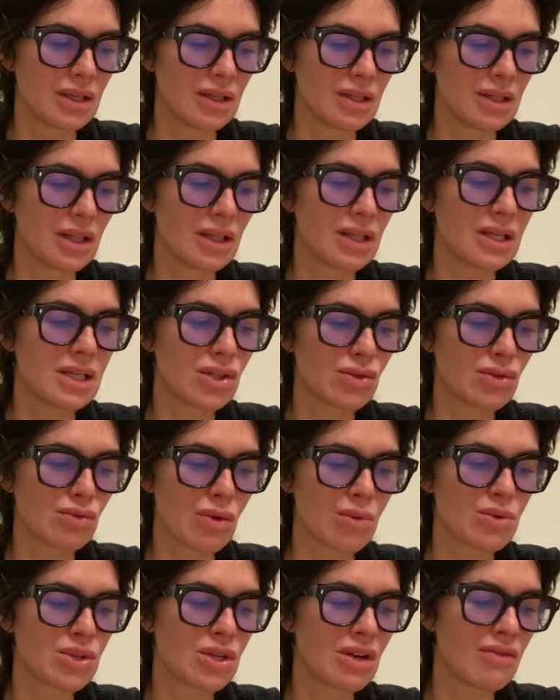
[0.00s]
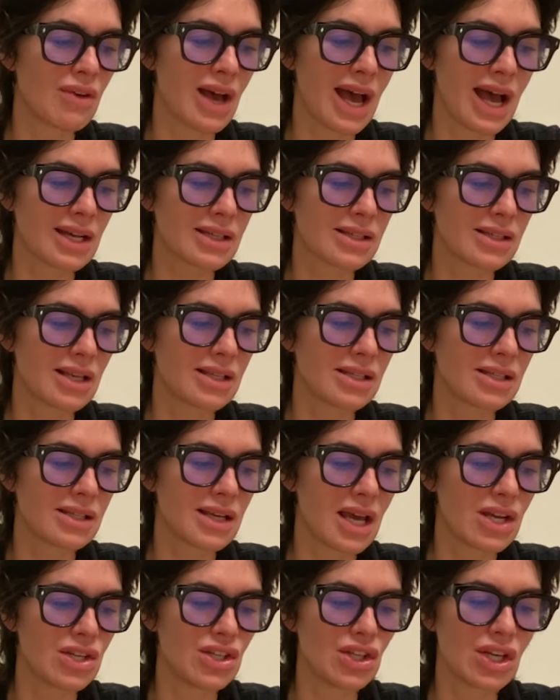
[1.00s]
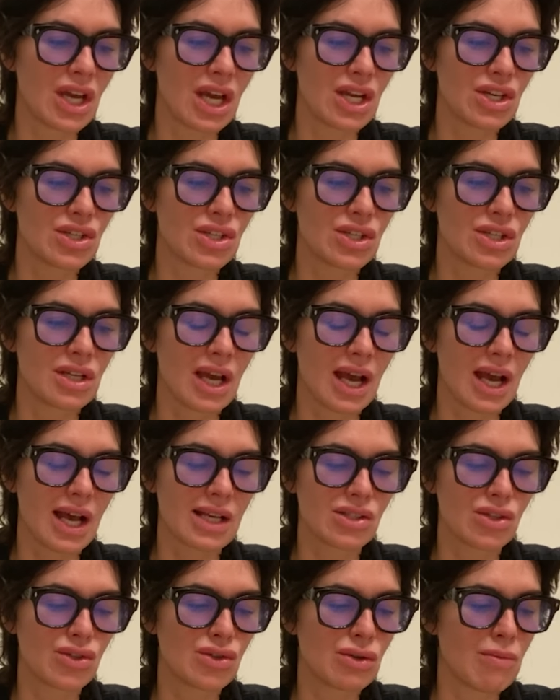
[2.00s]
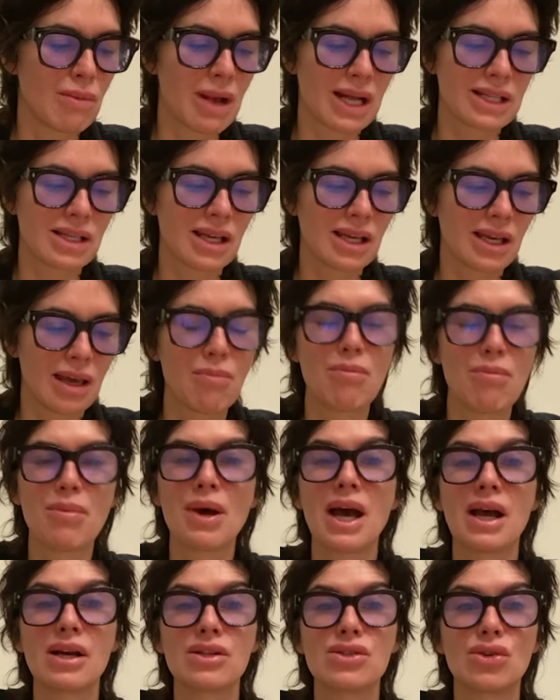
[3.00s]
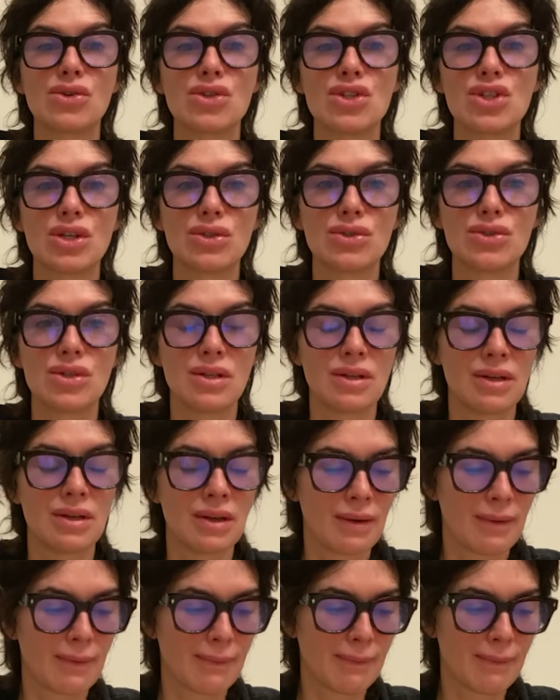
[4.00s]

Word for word: that the disruption of access to education has a dramatic impact on children